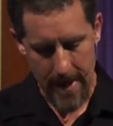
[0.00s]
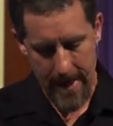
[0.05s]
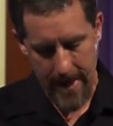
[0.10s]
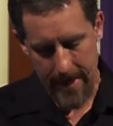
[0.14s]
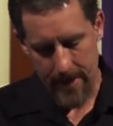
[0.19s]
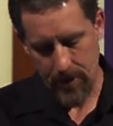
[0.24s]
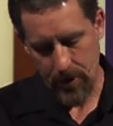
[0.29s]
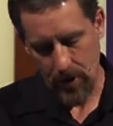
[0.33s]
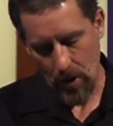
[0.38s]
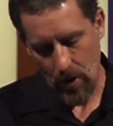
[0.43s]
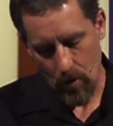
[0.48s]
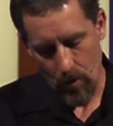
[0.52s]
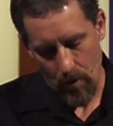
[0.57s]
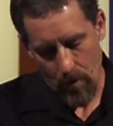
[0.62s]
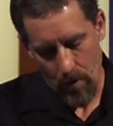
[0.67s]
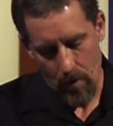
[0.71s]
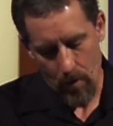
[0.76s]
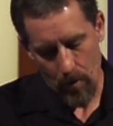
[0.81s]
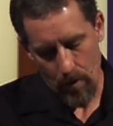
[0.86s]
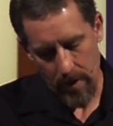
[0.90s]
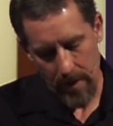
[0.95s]
And
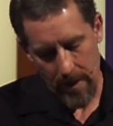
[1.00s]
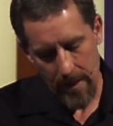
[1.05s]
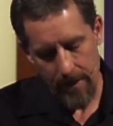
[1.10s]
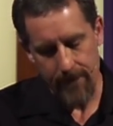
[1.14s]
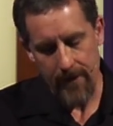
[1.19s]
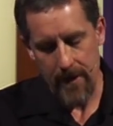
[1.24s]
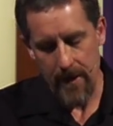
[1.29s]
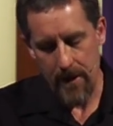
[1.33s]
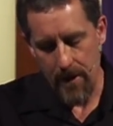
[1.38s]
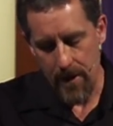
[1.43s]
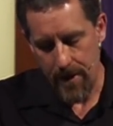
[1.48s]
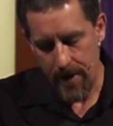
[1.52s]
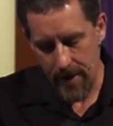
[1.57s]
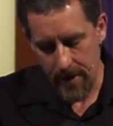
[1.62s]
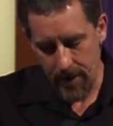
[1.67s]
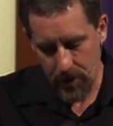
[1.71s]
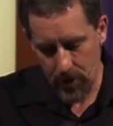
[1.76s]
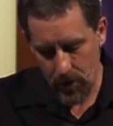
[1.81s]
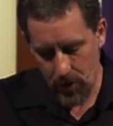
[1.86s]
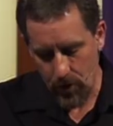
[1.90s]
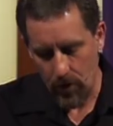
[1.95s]
so even in
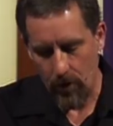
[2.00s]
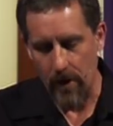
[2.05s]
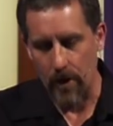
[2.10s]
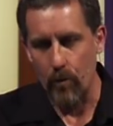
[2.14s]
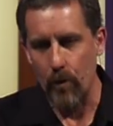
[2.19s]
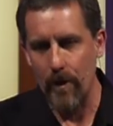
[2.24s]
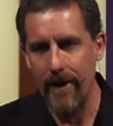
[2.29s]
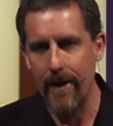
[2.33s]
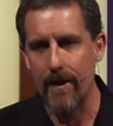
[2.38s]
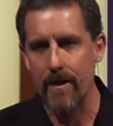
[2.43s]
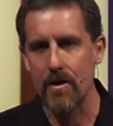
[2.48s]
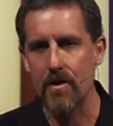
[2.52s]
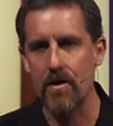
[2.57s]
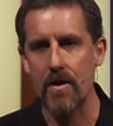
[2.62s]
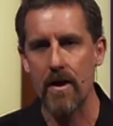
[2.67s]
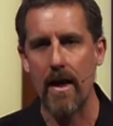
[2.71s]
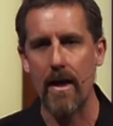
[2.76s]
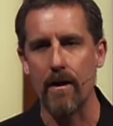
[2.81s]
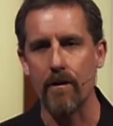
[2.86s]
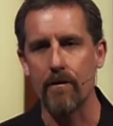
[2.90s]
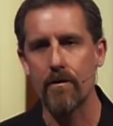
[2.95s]
this story, we get a
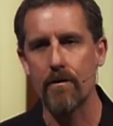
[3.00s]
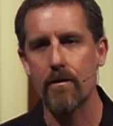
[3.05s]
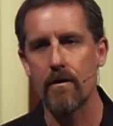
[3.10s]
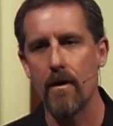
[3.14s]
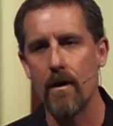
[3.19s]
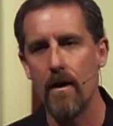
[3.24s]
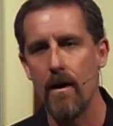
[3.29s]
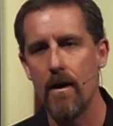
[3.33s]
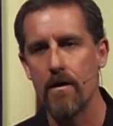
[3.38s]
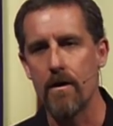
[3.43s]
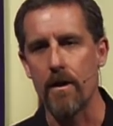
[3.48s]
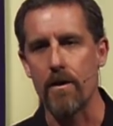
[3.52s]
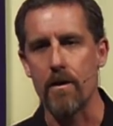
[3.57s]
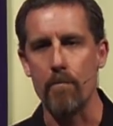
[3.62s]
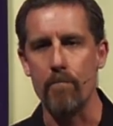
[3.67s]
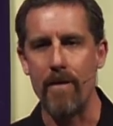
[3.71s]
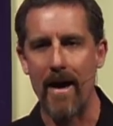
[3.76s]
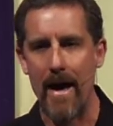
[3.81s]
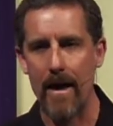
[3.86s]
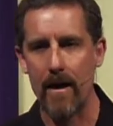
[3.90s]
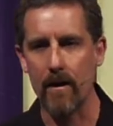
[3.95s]
sense that the
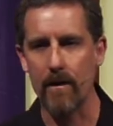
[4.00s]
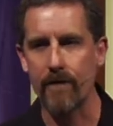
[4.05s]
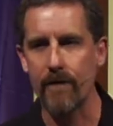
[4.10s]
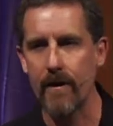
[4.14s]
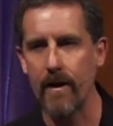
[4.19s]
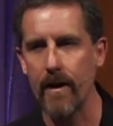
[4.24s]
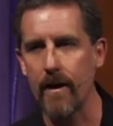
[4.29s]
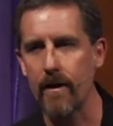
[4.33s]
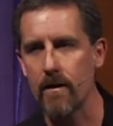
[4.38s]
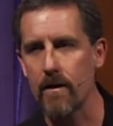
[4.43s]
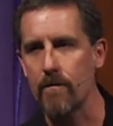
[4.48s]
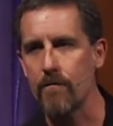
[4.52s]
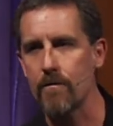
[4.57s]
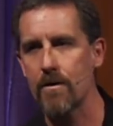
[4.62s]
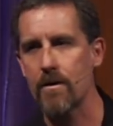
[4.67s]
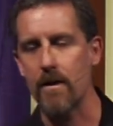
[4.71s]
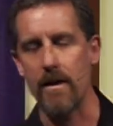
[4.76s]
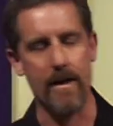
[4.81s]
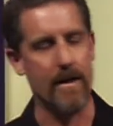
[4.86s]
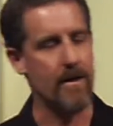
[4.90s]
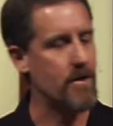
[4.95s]
battle of
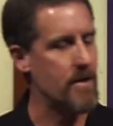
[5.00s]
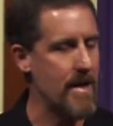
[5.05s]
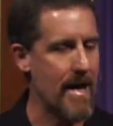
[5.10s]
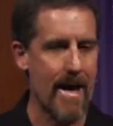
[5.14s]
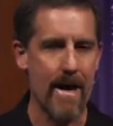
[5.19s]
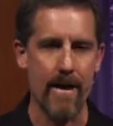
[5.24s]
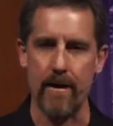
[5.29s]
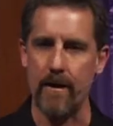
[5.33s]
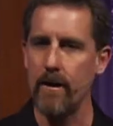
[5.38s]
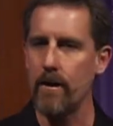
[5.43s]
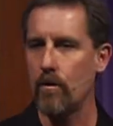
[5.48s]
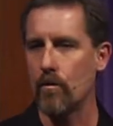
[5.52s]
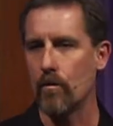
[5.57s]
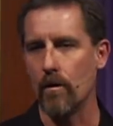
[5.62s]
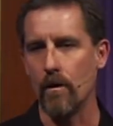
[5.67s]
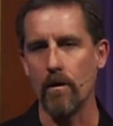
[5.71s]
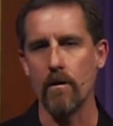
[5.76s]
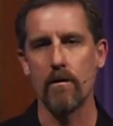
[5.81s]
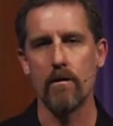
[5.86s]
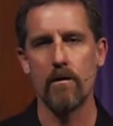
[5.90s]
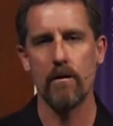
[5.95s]
kingdoms is not
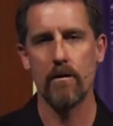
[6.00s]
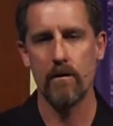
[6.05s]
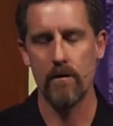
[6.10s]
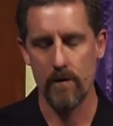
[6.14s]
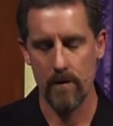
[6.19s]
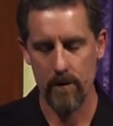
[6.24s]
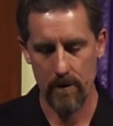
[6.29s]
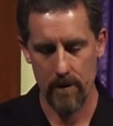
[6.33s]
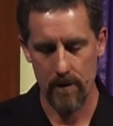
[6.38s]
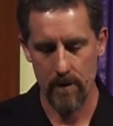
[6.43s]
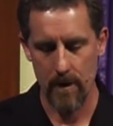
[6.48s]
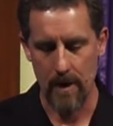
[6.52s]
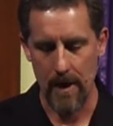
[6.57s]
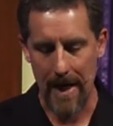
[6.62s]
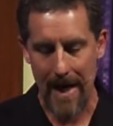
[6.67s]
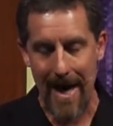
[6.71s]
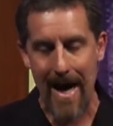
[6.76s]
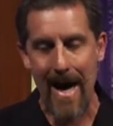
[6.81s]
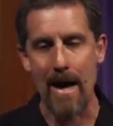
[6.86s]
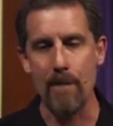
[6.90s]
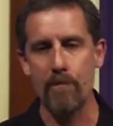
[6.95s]
equal.
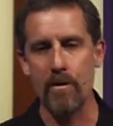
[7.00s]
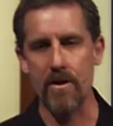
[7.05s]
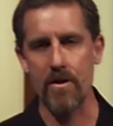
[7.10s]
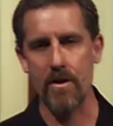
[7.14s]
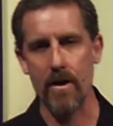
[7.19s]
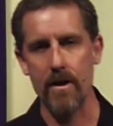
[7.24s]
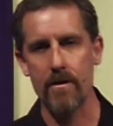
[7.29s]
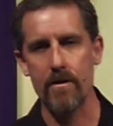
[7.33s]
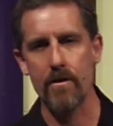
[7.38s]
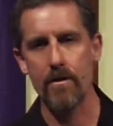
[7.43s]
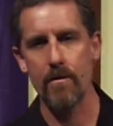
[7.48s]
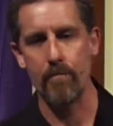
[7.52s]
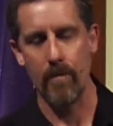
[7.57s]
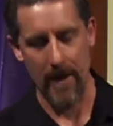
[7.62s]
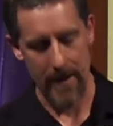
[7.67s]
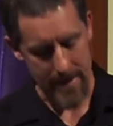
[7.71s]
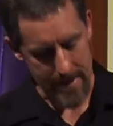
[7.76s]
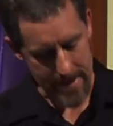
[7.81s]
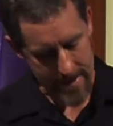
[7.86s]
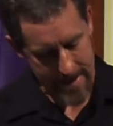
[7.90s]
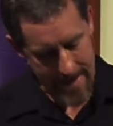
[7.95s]
Opposites,
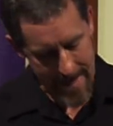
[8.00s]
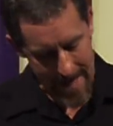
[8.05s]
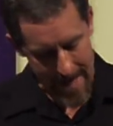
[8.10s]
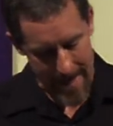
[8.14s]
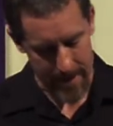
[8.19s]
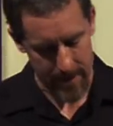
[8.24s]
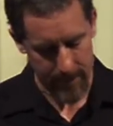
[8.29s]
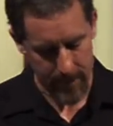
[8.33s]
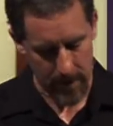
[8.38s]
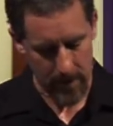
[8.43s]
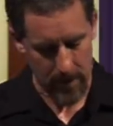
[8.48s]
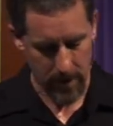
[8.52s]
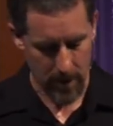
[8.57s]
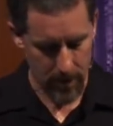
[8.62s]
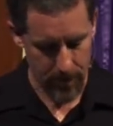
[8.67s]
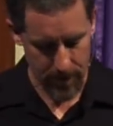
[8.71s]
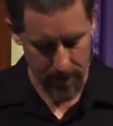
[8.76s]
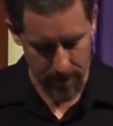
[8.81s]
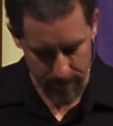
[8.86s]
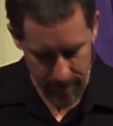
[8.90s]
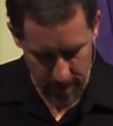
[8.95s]
but not even
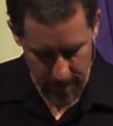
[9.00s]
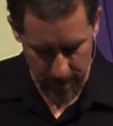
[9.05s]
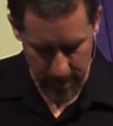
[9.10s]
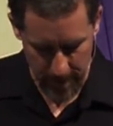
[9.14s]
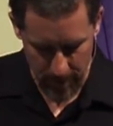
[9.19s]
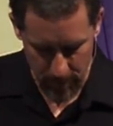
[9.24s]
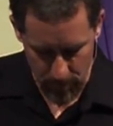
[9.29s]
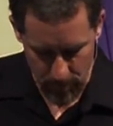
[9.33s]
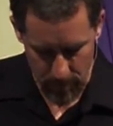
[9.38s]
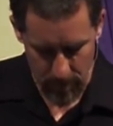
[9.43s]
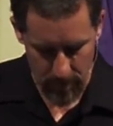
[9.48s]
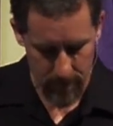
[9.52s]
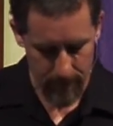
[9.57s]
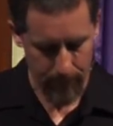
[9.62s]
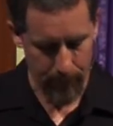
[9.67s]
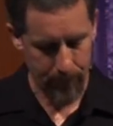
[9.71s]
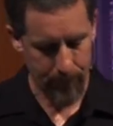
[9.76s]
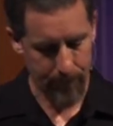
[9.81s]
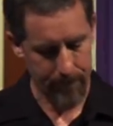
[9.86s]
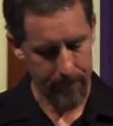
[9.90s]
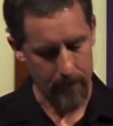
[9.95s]
close to being equal.
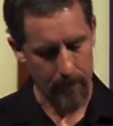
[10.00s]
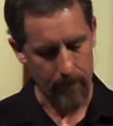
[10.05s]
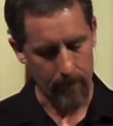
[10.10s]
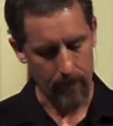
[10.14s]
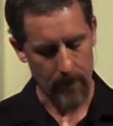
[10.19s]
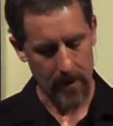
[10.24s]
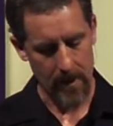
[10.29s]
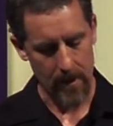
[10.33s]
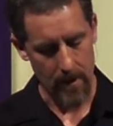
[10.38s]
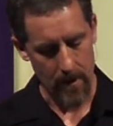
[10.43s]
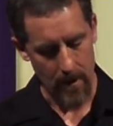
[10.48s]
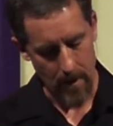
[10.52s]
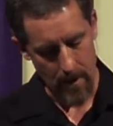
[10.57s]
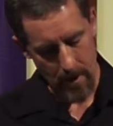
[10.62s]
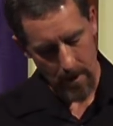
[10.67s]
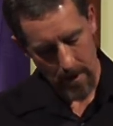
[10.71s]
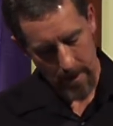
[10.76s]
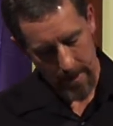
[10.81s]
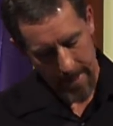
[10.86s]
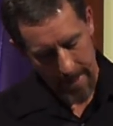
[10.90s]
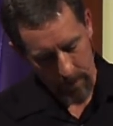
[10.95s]

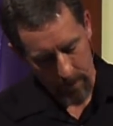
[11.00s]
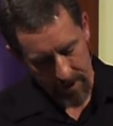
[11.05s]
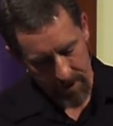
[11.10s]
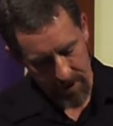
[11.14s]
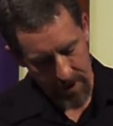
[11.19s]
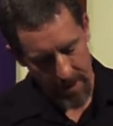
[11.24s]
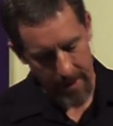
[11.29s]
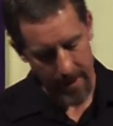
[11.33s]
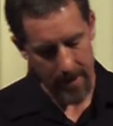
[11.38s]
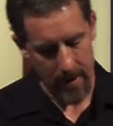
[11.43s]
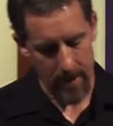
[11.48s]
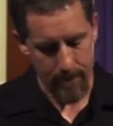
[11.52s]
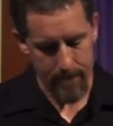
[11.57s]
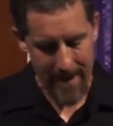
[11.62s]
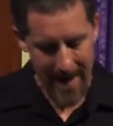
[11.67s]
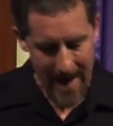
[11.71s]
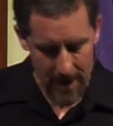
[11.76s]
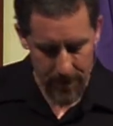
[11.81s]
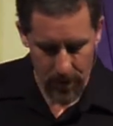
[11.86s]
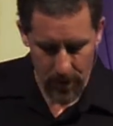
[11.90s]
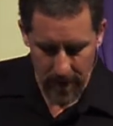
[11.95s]
Now we see here
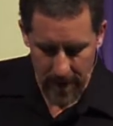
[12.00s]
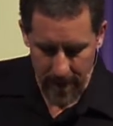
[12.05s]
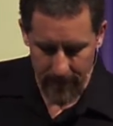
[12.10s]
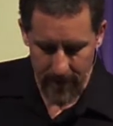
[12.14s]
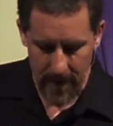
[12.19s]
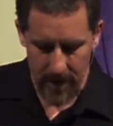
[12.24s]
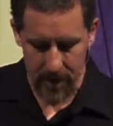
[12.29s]
Matthew giving